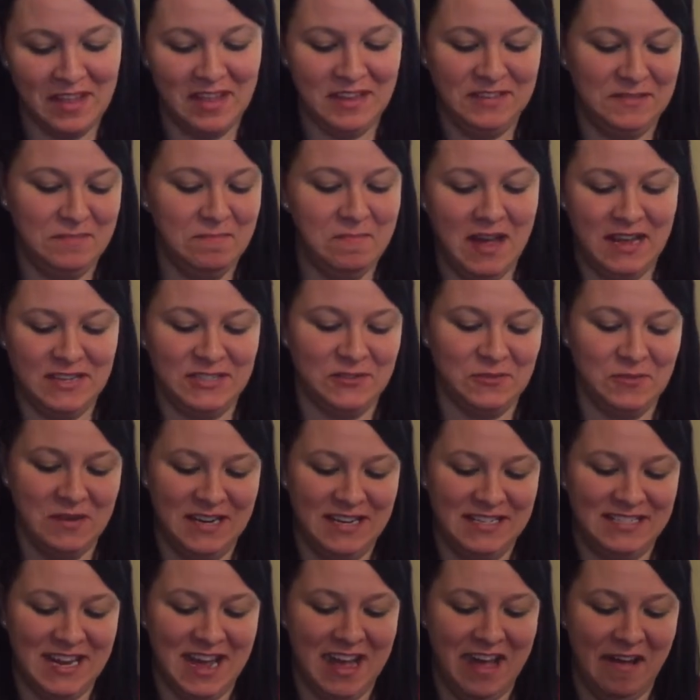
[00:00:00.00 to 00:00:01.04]
It's best
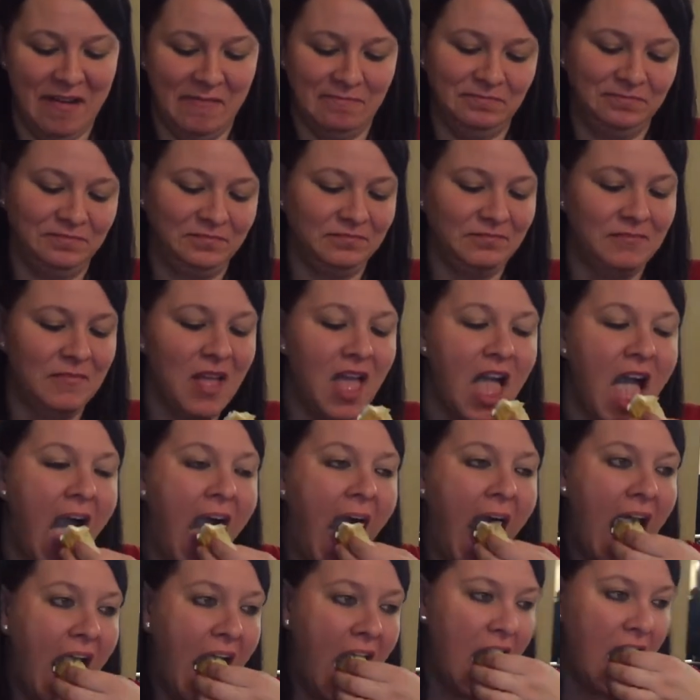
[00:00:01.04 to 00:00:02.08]
when it's hot. What are
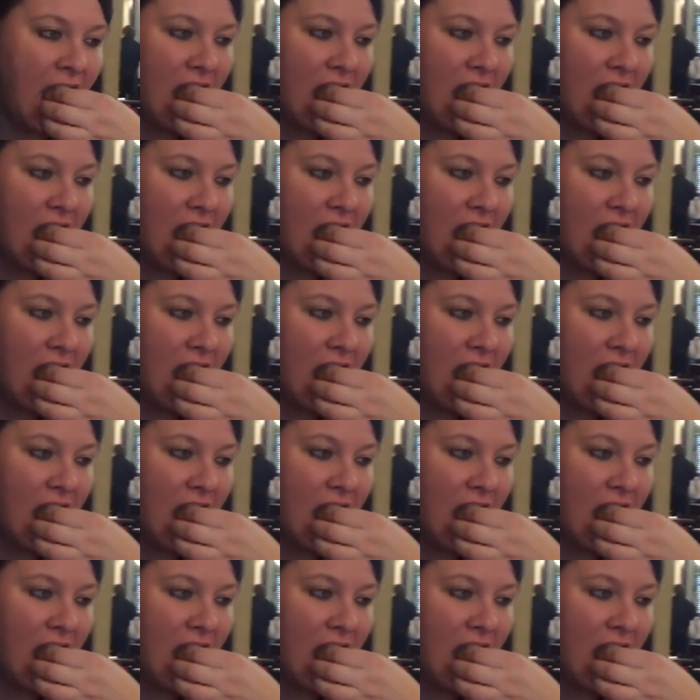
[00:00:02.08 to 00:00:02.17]
these?